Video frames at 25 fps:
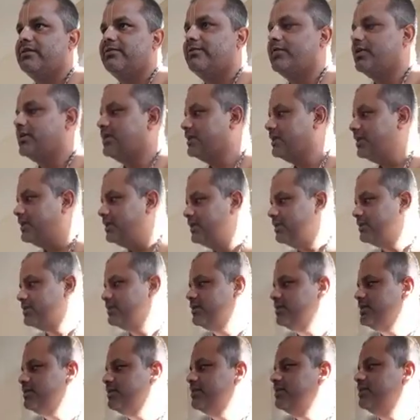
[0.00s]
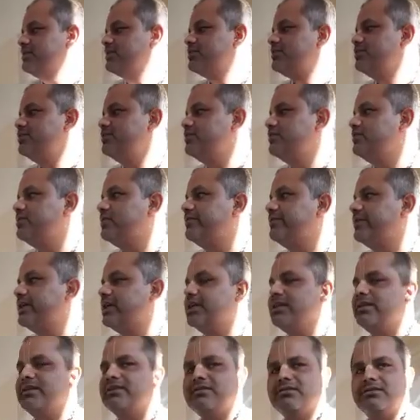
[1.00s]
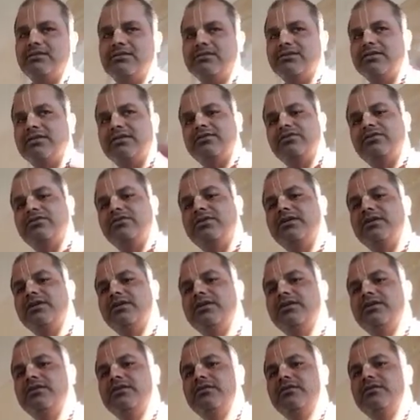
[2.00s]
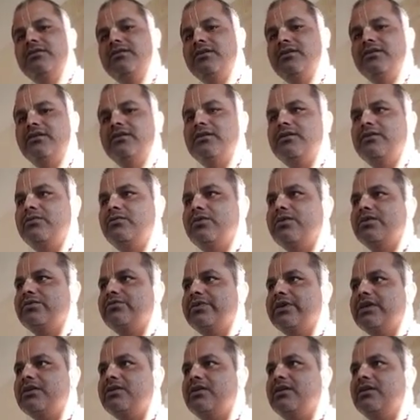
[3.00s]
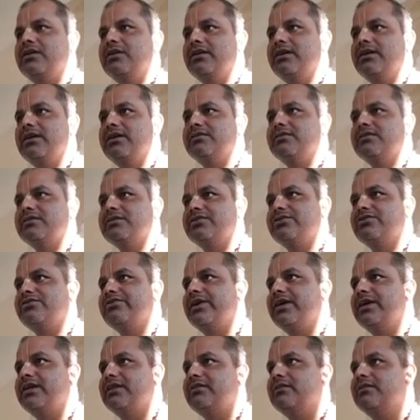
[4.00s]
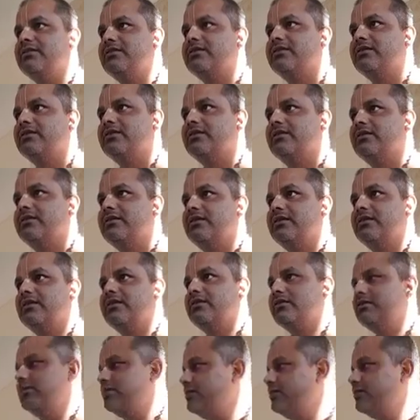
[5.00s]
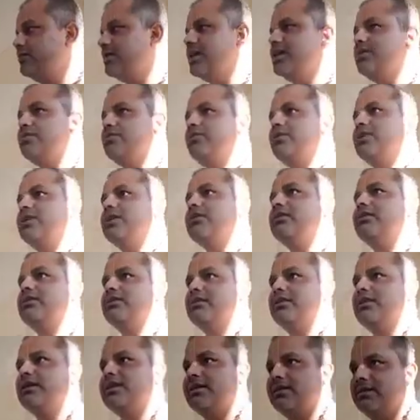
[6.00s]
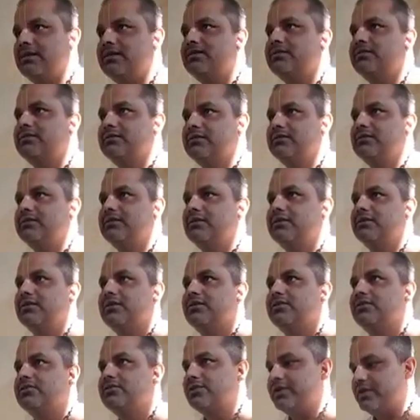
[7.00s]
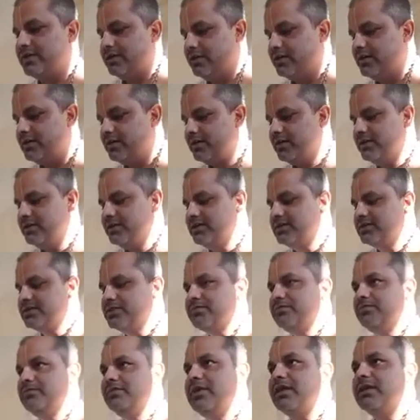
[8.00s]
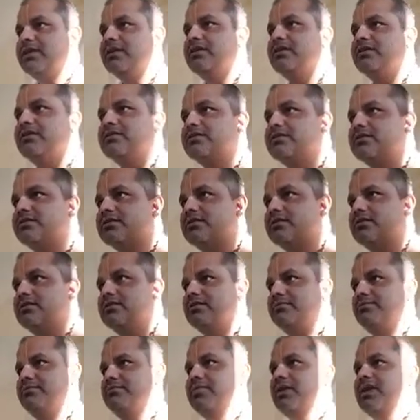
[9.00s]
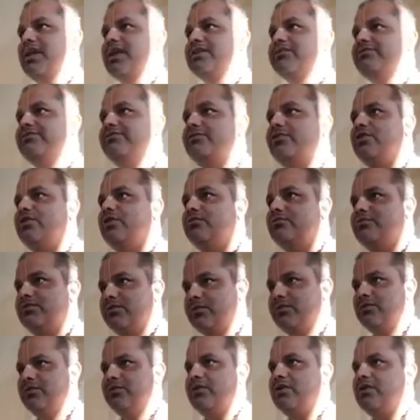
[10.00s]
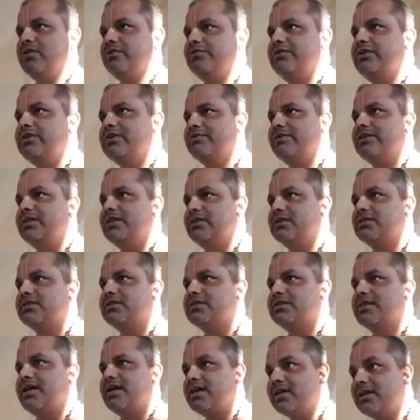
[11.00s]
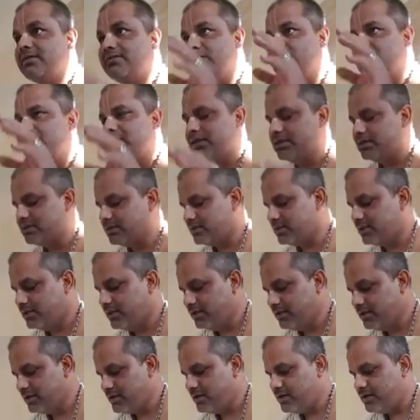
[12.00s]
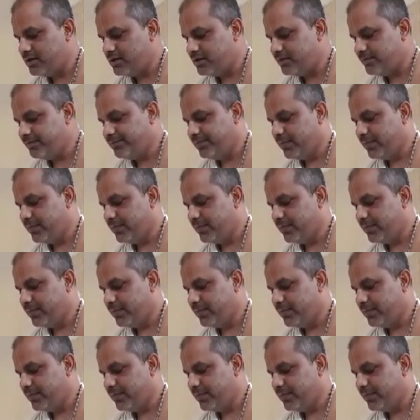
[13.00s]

Because unless and unless you know your weaknesses and your uh, what we call as a strength, then you can't work on that. So here he's making us a platform on which we can stand upon and see the Lord.